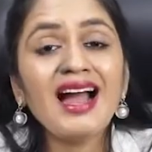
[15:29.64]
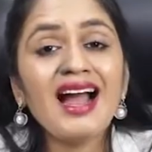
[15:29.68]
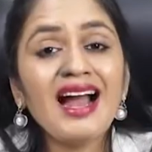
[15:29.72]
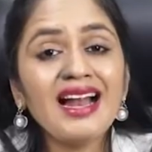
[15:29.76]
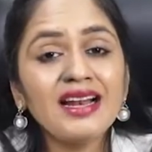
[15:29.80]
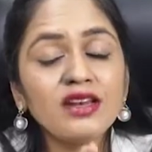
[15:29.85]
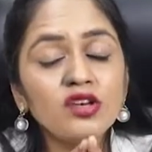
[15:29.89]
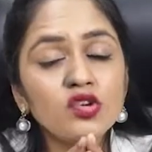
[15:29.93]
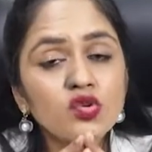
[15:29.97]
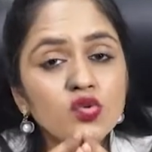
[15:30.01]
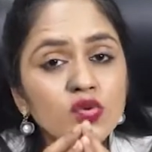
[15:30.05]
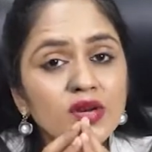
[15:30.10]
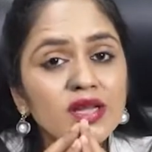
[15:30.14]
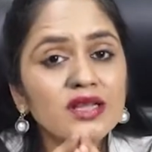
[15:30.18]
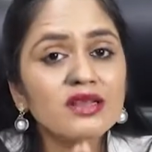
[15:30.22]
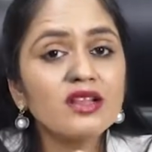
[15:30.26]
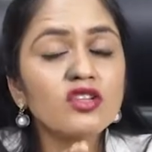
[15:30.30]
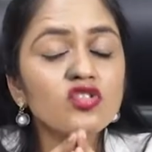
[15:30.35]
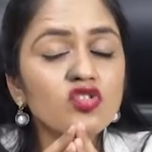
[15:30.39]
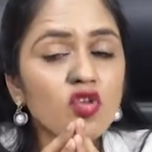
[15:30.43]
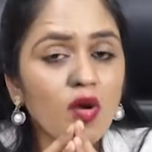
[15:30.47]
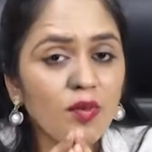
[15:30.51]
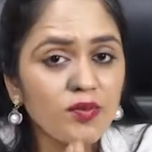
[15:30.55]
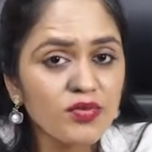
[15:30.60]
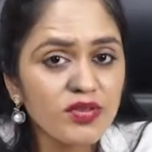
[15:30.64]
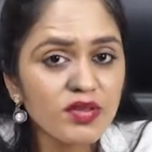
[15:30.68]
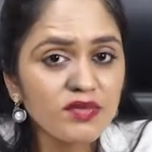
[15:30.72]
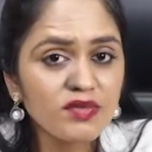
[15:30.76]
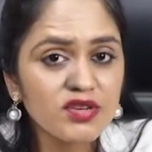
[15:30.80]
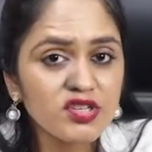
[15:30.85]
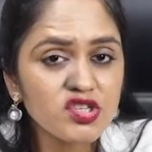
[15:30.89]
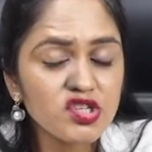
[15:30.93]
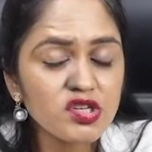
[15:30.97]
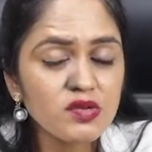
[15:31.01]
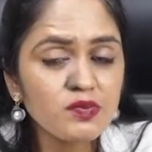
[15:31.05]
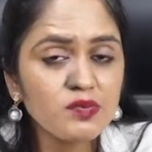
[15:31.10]
and during this
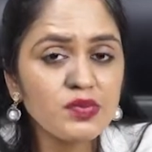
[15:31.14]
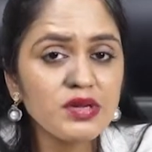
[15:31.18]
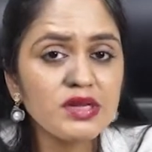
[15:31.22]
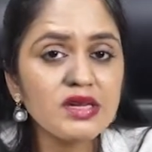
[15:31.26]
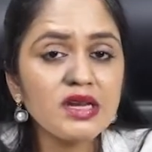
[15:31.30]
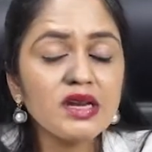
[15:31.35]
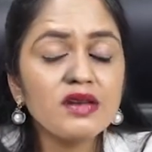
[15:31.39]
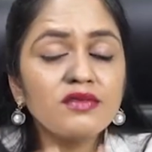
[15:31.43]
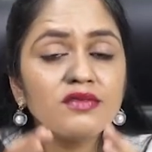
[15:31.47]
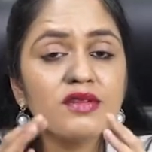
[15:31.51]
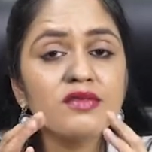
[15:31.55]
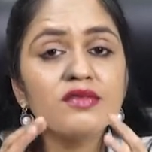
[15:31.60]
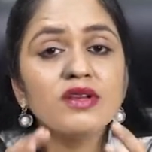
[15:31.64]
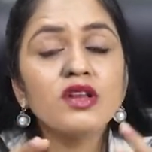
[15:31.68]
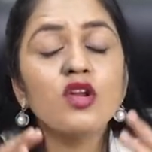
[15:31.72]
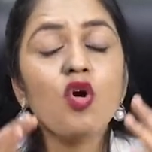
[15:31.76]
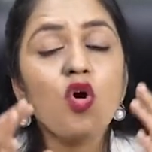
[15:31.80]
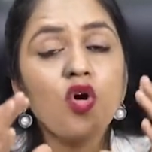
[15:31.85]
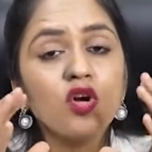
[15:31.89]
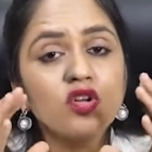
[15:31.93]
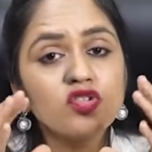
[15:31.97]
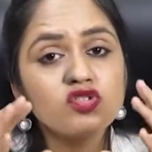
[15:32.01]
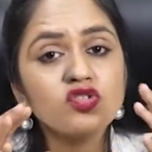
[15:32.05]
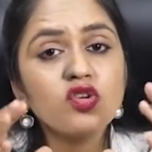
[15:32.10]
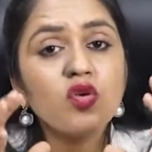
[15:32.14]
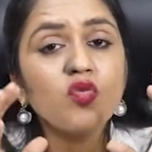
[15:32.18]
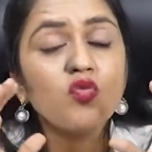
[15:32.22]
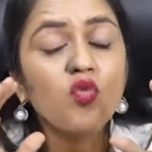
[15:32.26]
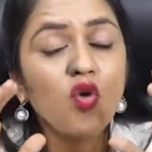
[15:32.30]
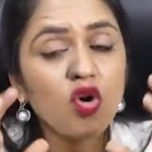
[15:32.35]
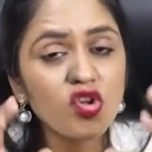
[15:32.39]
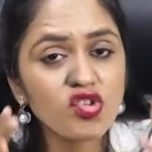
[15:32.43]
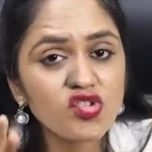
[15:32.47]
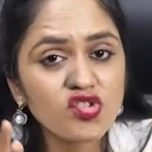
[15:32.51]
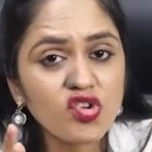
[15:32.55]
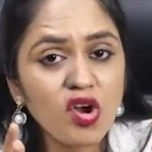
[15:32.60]
observation period, we will also
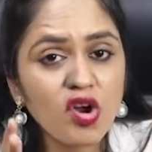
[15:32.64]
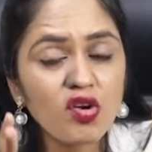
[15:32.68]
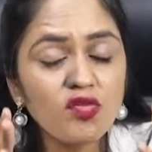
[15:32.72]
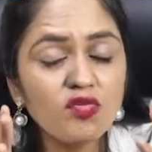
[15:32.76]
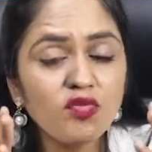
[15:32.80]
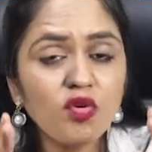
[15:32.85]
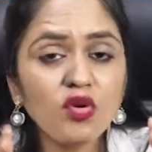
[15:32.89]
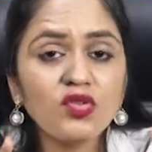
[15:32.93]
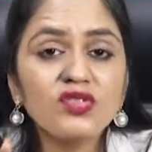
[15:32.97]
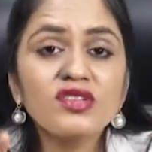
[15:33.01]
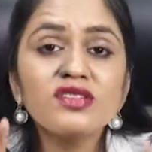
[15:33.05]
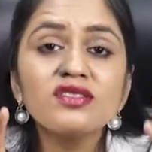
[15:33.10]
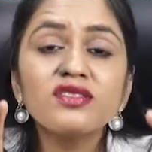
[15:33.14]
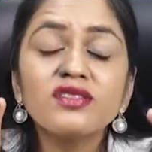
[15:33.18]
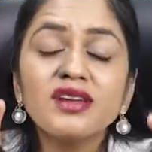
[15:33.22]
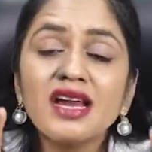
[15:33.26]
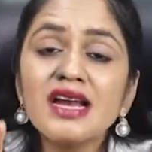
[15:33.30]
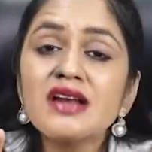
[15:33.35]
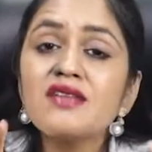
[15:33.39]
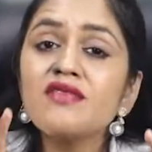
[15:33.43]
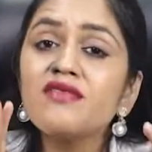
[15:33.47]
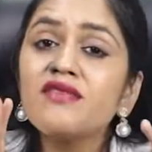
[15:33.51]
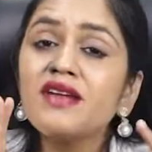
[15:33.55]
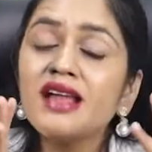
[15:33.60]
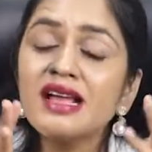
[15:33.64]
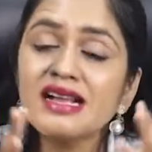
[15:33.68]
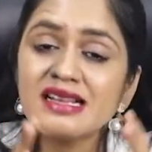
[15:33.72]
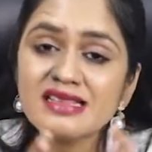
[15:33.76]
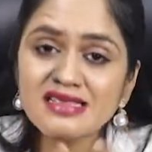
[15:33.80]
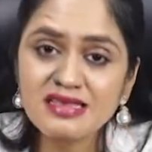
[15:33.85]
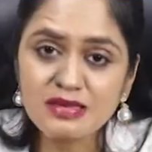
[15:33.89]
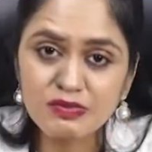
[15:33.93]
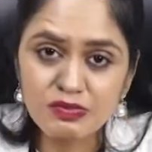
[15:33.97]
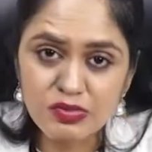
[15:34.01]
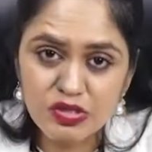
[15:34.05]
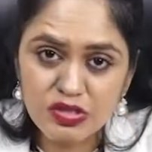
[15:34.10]
watch out for these red flag
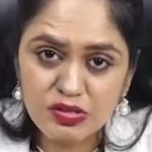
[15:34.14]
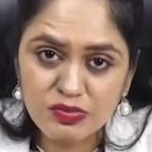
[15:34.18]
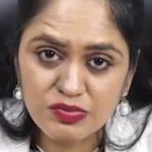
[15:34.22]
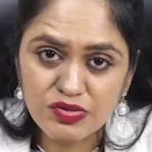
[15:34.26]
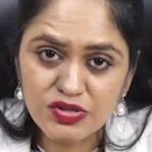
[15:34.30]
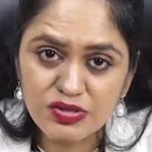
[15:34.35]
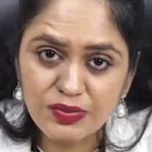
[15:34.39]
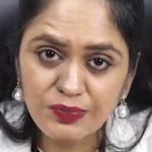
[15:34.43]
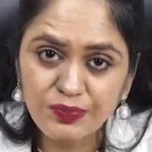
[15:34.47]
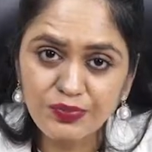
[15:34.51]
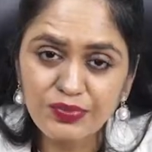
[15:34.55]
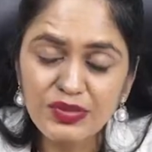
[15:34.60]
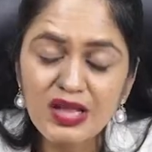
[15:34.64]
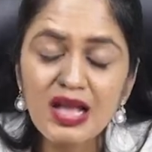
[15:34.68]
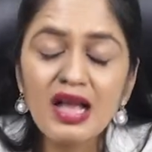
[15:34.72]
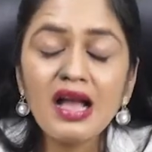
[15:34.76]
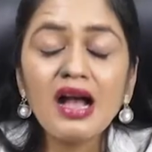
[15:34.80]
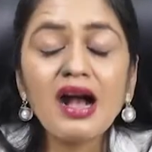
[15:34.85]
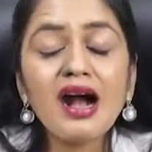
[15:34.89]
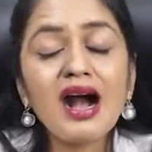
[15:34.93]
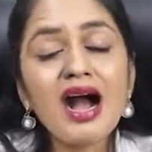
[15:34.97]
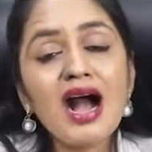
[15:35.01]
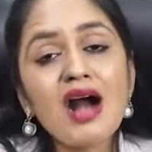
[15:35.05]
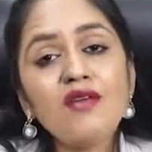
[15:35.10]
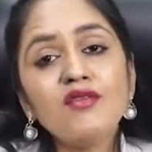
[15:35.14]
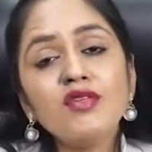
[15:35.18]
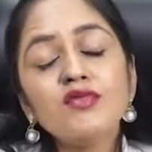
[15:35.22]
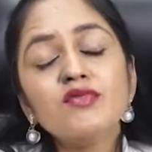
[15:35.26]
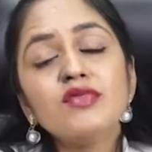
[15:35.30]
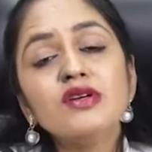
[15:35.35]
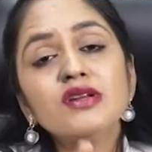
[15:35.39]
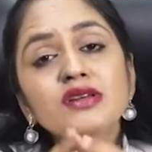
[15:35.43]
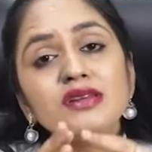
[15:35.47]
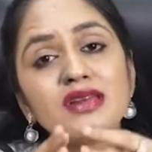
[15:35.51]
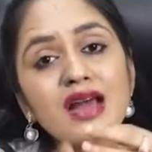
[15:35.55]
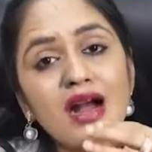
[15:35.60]
symptoms.
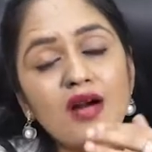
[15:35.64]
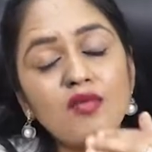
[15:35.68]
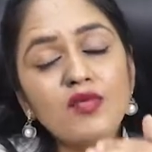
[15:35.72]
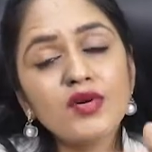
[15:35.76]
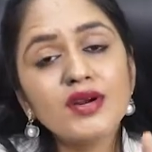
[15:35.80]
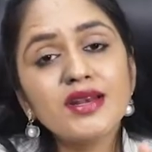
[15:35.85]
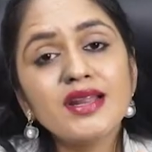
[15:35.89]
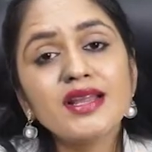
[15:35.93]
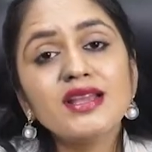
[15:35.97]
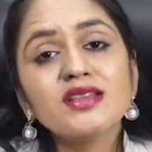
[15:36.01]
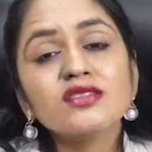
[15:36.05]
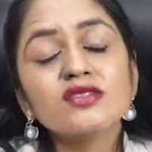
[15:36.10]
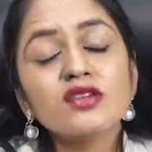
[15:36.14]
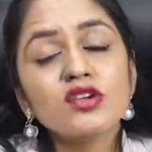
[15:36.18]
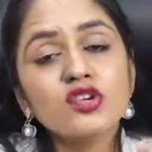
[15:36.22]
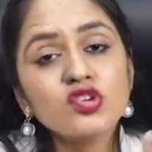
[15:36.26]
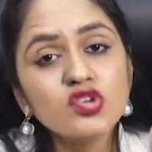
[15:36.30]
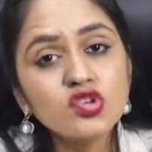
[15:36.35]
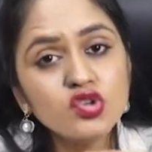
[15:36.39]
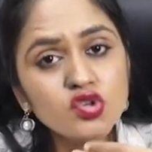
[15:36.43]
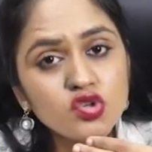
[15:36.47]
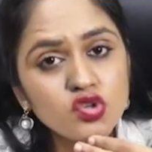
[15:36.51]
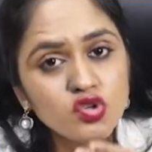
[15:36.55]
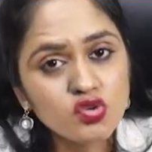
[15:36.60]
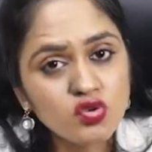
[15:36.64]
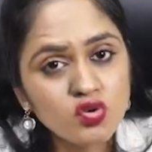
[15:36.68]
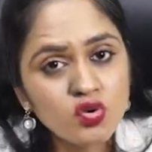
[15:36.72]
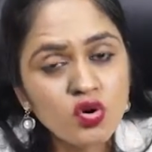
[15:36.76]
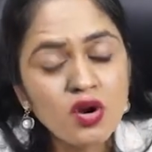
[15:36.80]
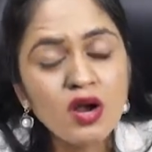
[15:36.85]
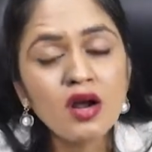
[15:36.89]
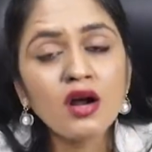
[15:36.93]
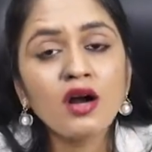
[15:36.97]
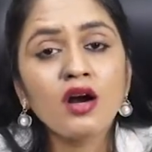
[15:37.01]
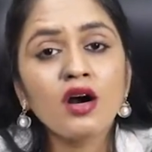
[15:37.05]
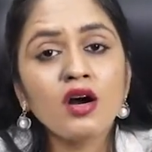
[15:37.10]
However, nowadays due to
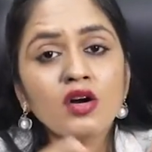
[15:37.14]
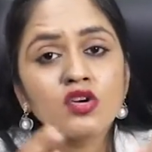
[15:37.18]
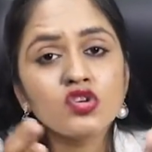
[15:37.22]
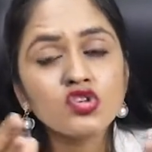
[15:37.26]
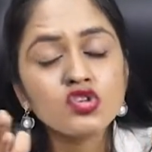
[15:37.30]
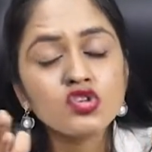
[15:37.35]
uh,